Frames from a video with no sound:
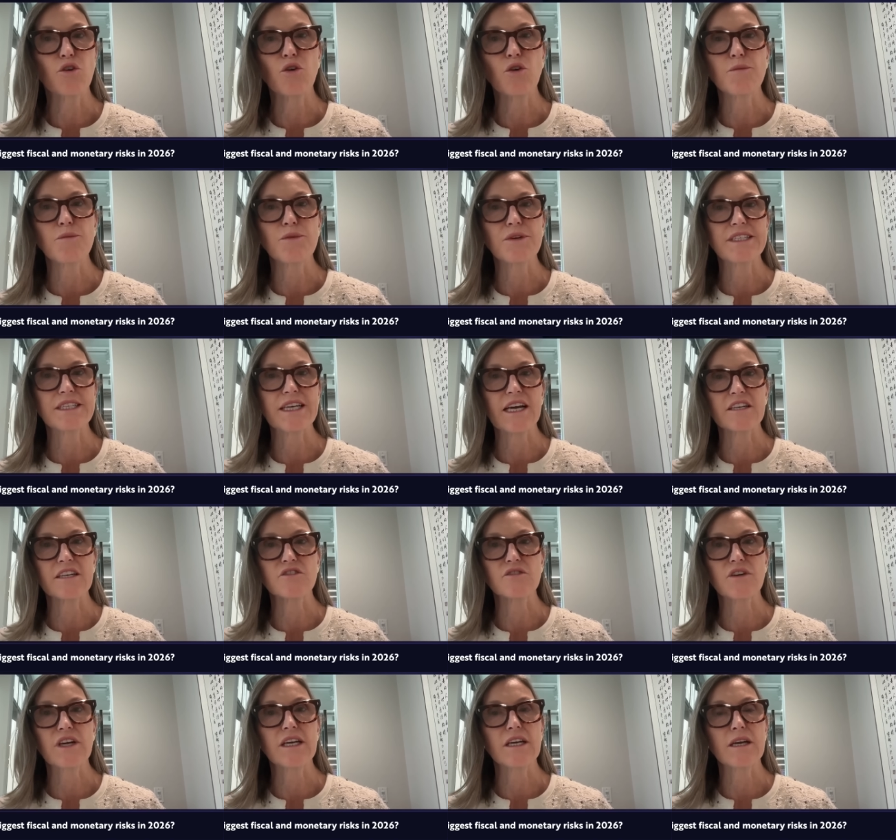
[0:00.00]
corporate
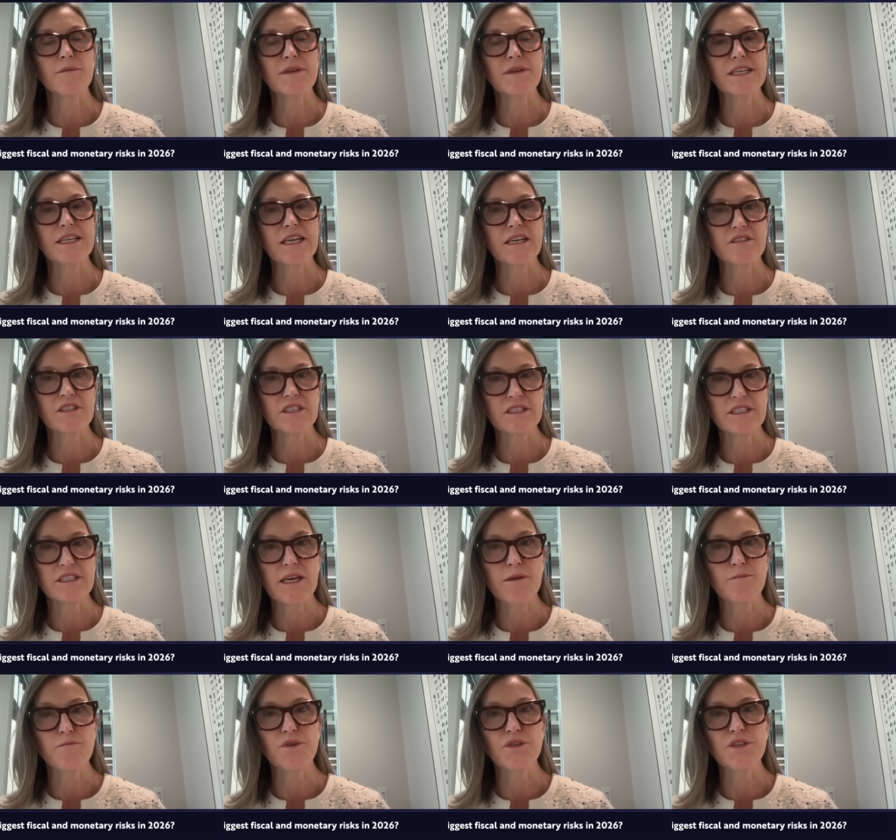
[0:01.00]
tax rate coming down to
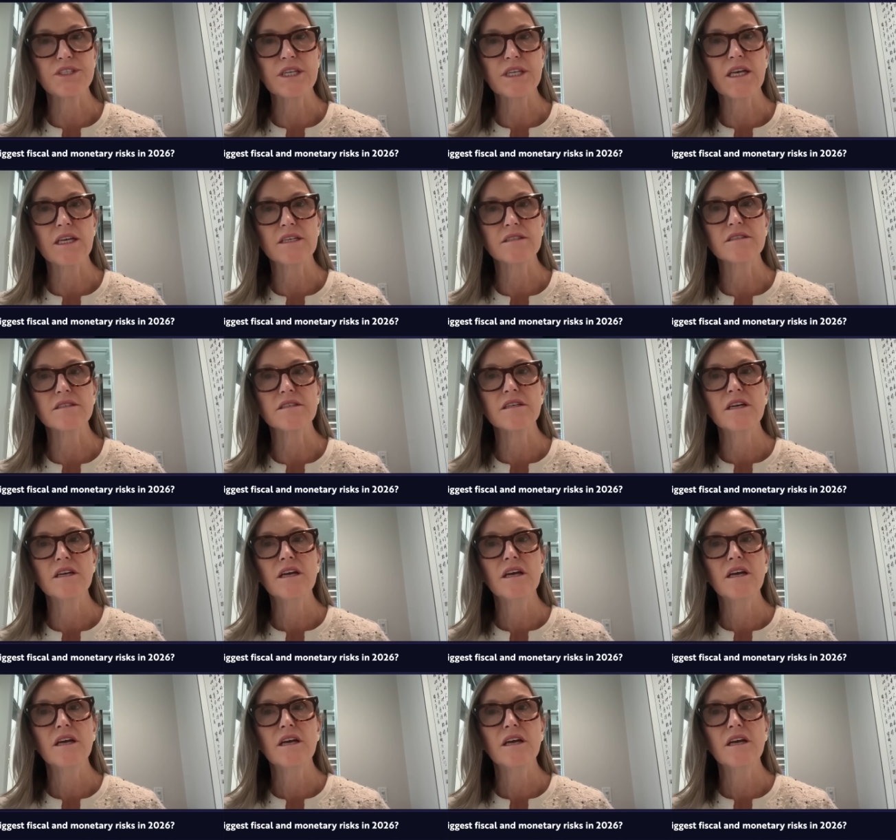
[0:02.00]
10%,